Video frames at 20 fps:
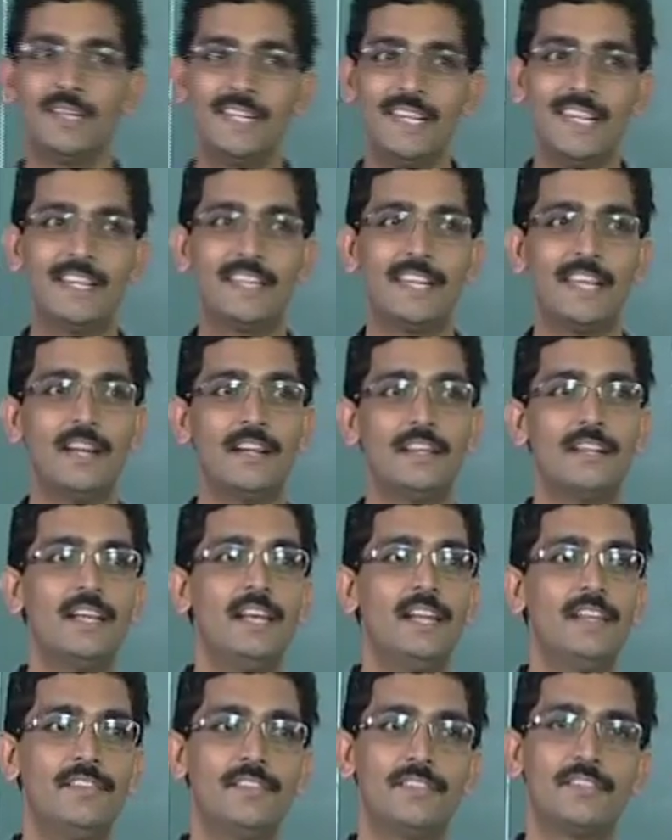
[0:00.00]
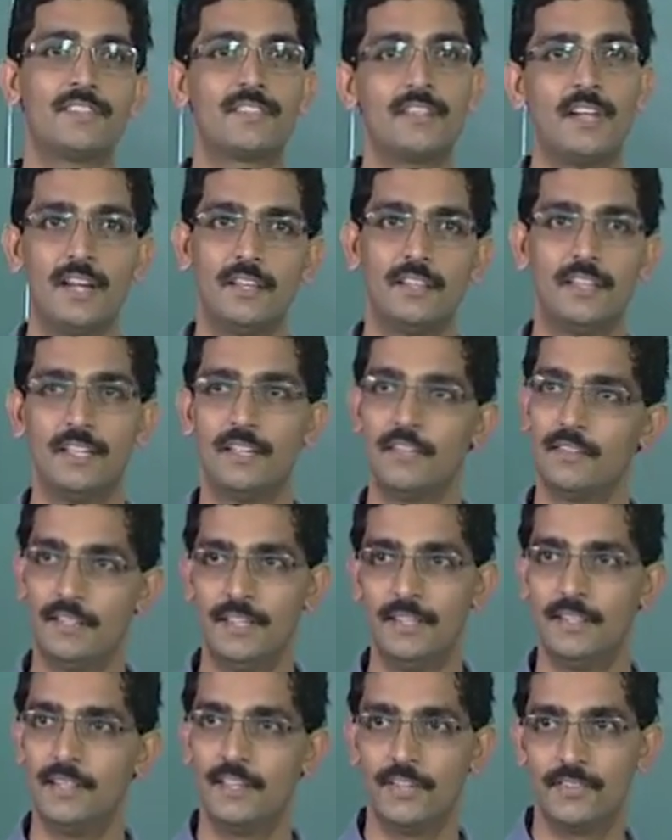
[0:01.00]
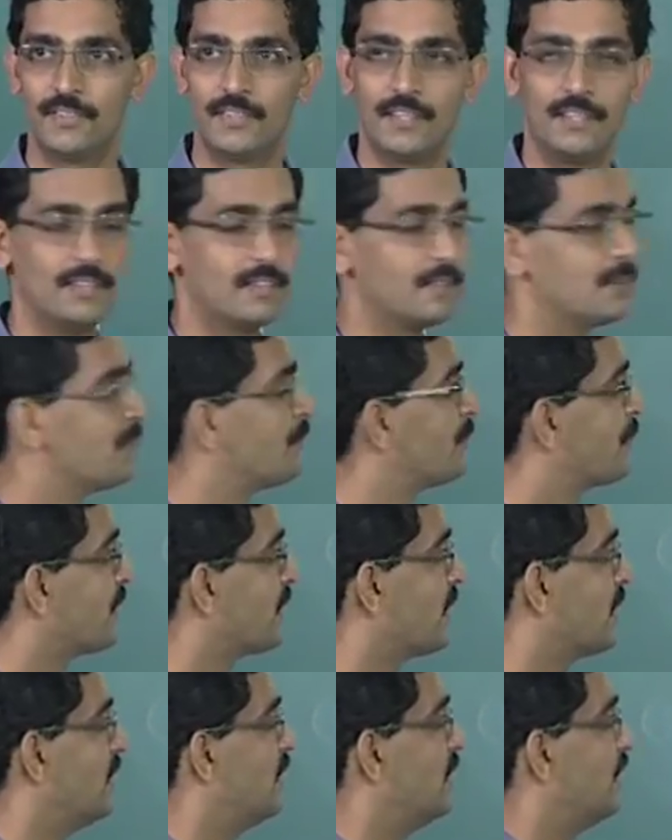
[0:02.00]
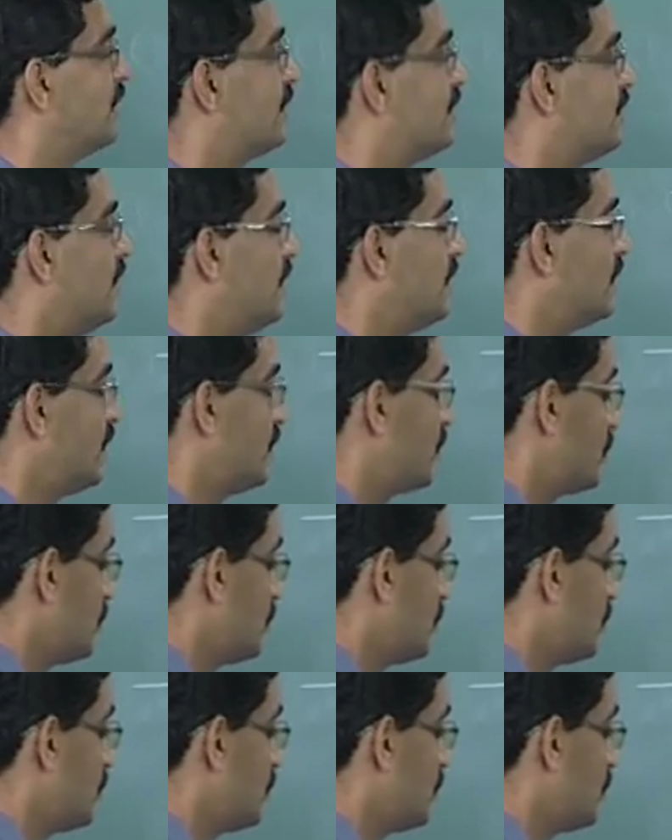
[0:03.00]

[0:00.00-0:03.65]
detailed analysis is not there, right, that is another disadvantage.